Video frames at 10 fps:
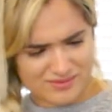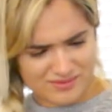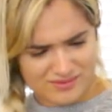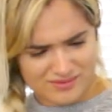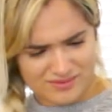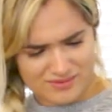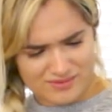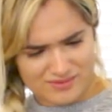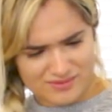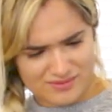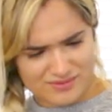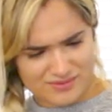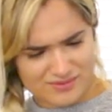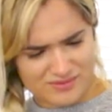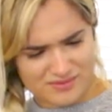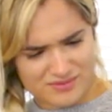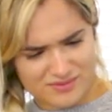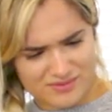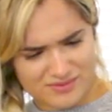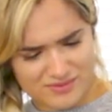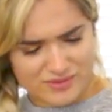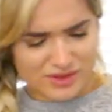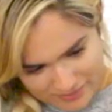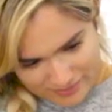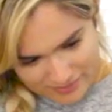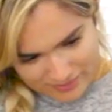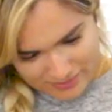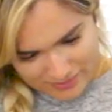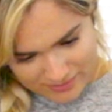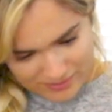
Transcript: Nothing is said.